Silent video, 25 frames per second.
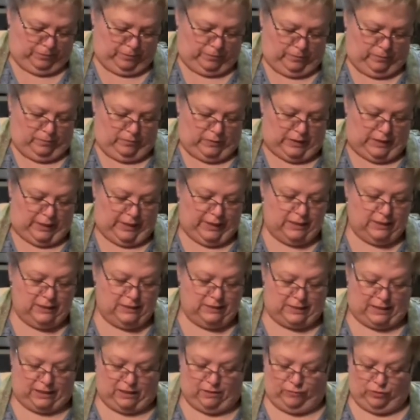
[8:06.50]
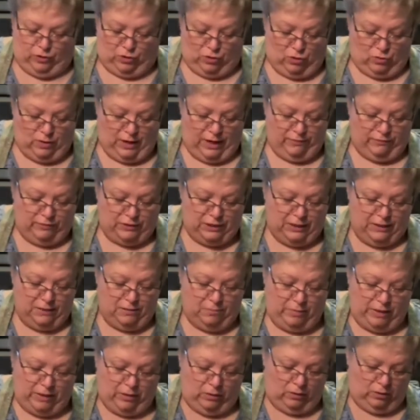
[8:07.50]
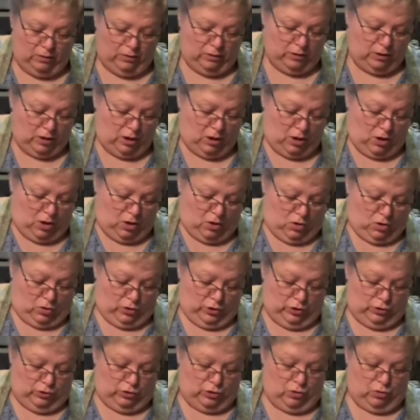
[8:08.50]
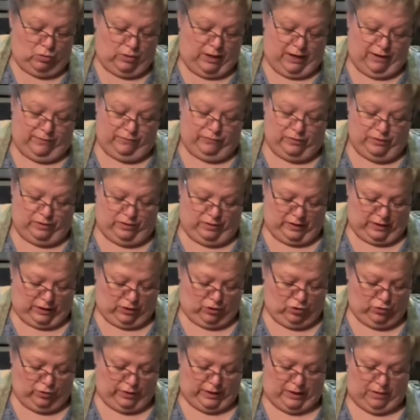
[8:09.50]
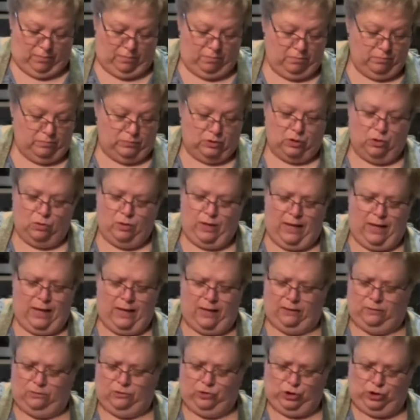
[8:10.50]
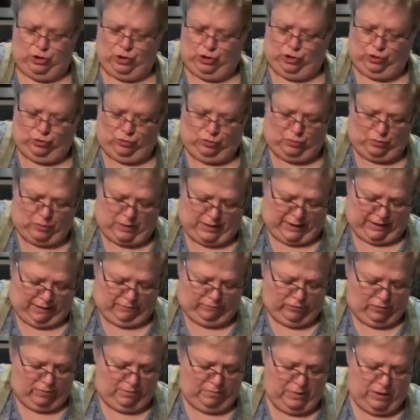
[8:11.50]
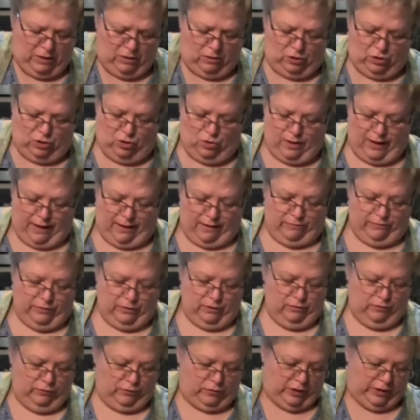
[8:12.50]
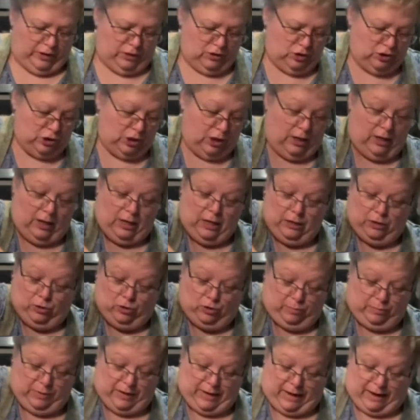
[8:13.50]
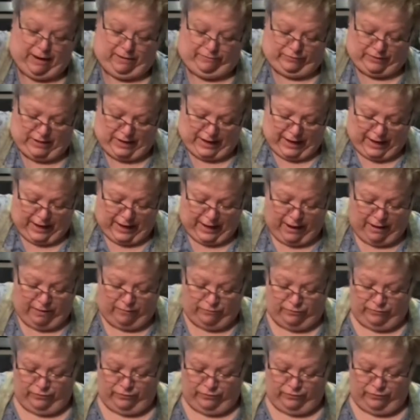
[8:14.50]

But like I said, if you don't have tin milk or you don't have the thick cream, it's okay. Just use whatever milk you have in the fridge. Could be 50/50.